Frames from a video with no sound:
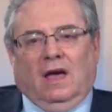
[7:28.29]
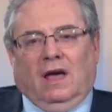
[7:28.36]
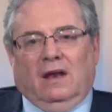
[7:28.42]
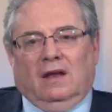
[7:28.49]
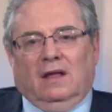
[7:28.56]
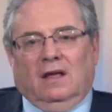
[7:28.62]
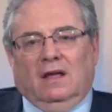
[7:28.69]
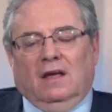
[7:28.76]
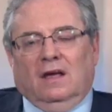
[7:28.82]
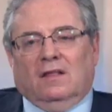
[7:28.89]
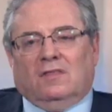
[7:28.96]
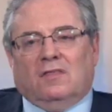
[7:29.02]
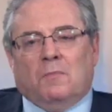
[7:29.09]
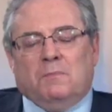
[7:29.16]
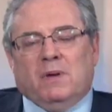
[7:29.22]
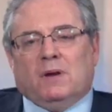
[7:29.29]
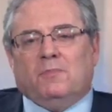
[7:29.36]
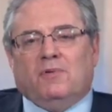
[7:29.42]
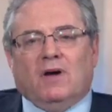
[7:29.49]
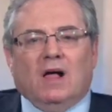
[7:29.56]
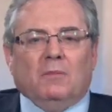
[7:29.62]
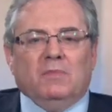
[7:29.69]
And the
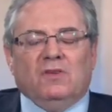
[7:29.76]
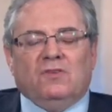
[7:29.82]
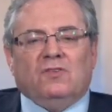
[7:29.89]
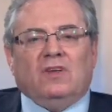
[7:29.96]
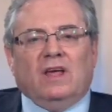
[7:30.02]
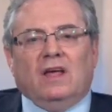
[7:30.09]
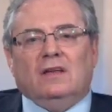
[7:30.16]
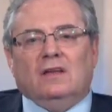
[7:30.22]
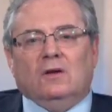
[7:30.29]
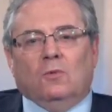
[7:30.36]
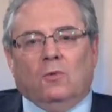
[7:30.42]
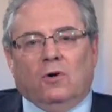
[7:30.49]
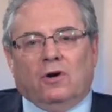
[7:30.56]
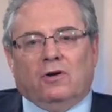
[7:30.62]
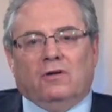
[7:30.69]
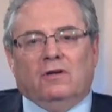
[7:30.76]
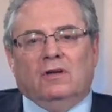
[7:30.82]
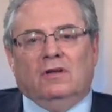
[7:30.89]
big problem is standing water.